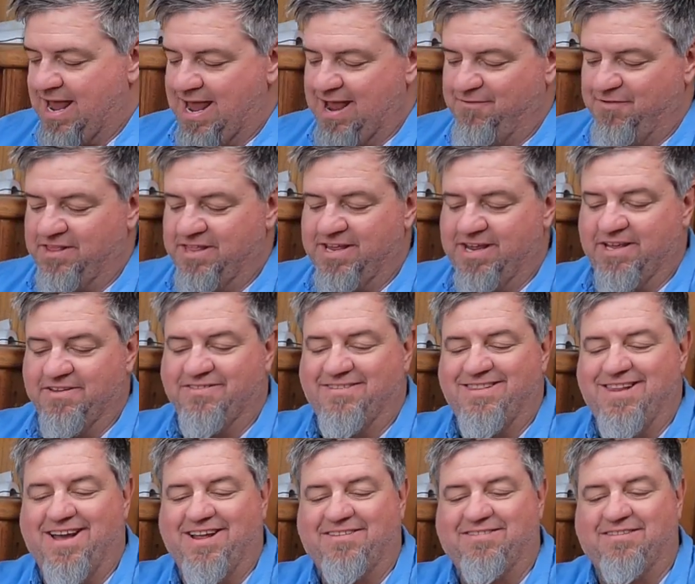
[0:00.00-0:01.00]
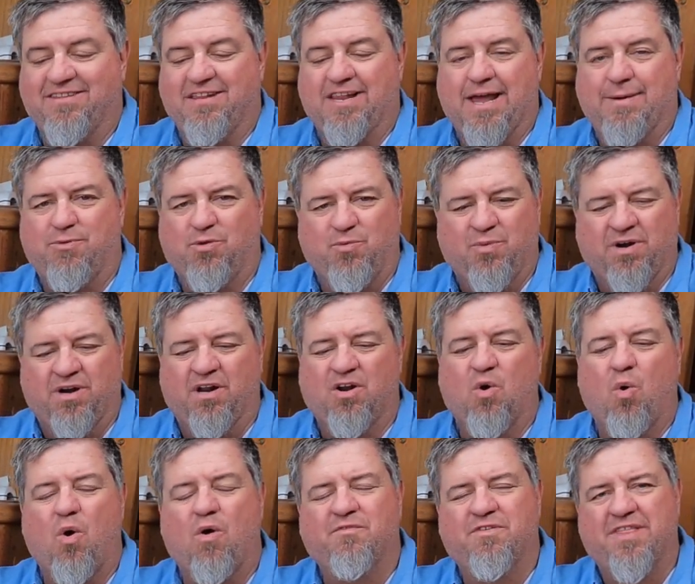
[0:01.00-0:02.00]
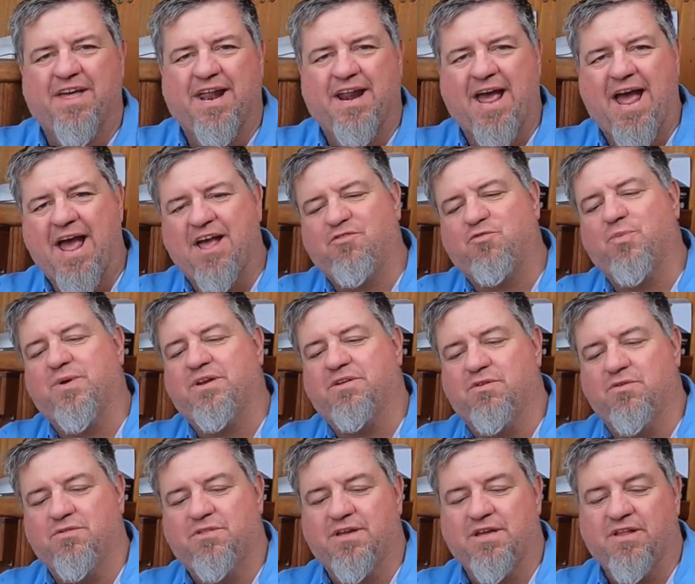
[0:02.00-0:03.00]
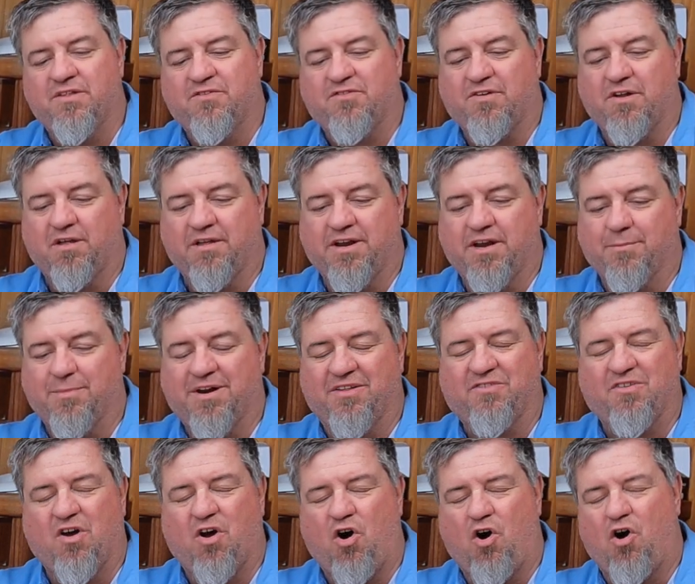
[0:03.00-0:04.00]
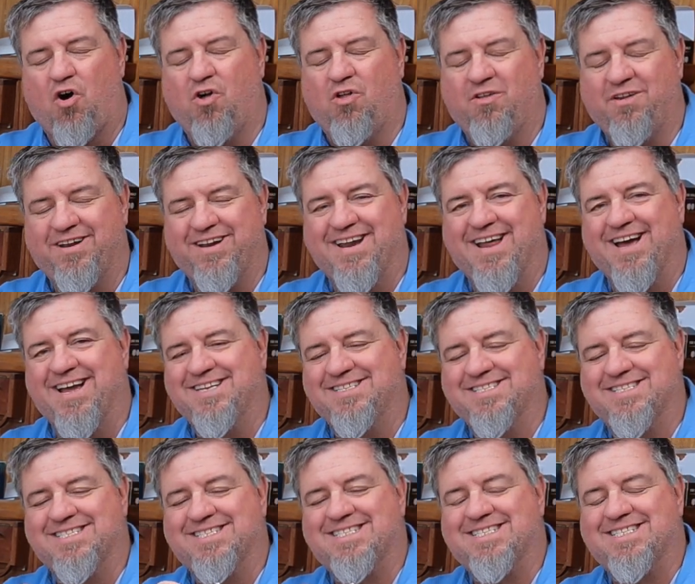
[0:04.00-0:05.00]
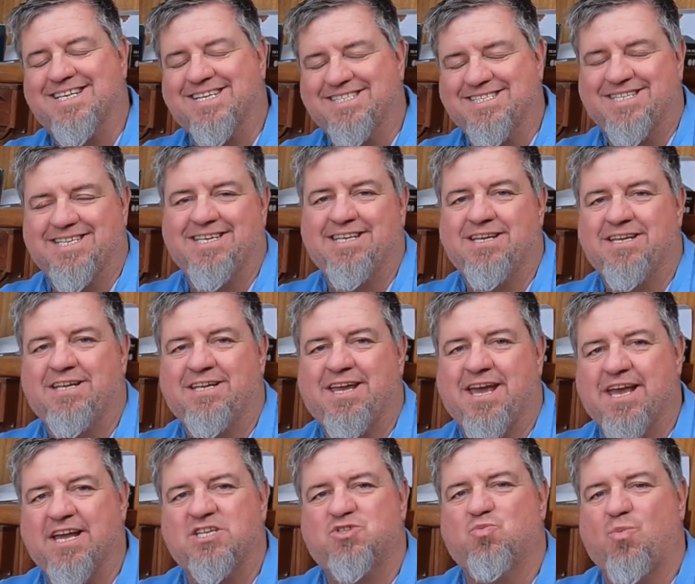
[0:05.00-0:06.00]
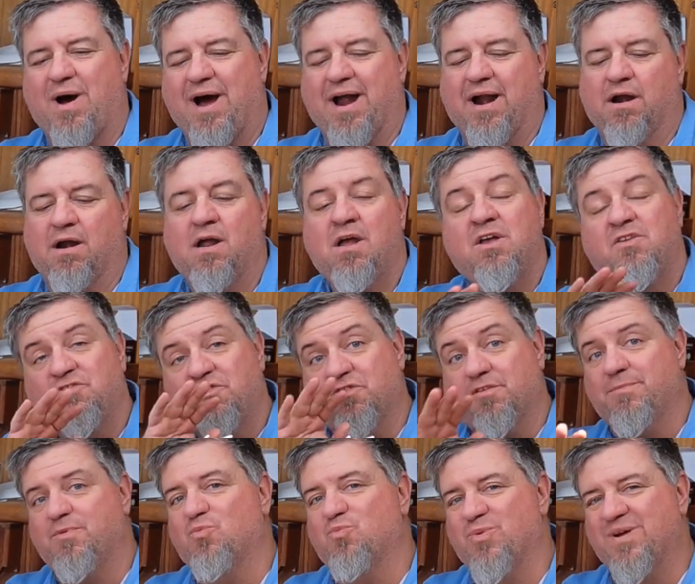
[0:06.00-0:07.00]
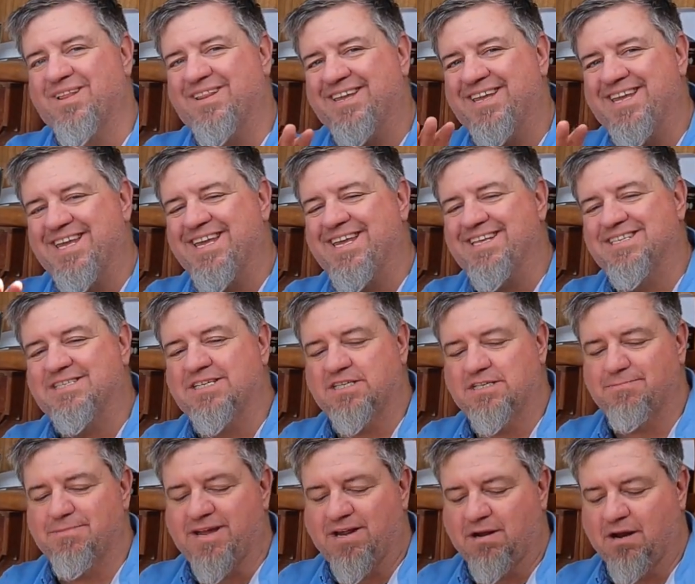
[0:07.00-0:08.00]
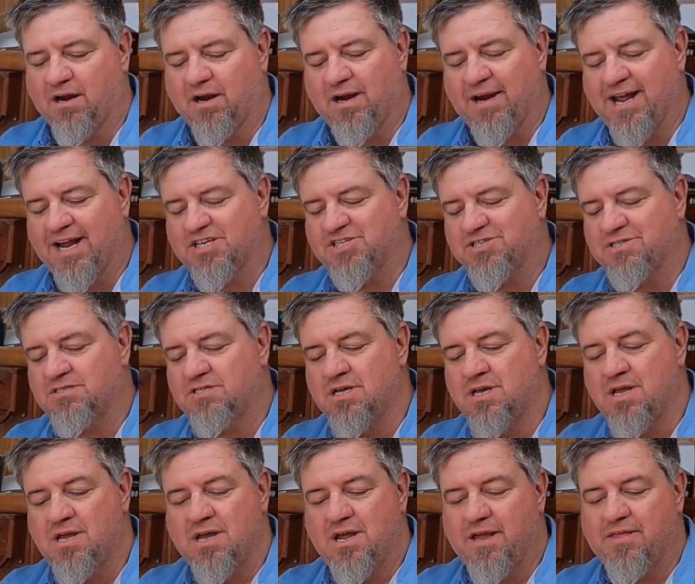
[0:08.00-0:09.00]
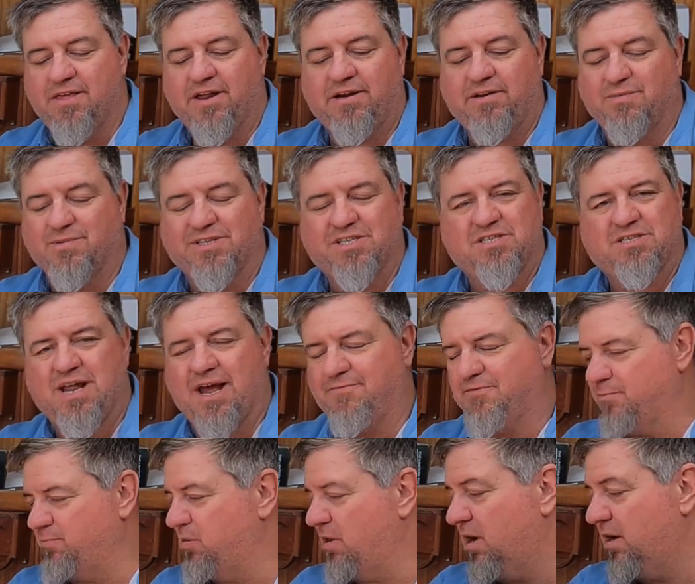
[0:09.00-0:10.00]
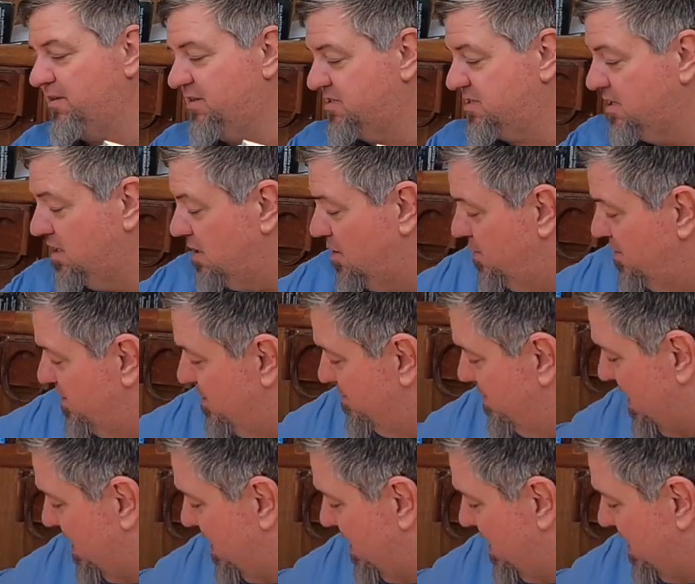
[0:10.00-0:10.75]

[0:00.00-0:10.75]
everything is nicely labeled. We're going to go over that as we do the install here, but it's all nice 16 gauge wire. So it's going to be really easy to make our connections. And then we just have the plug that's going to go into the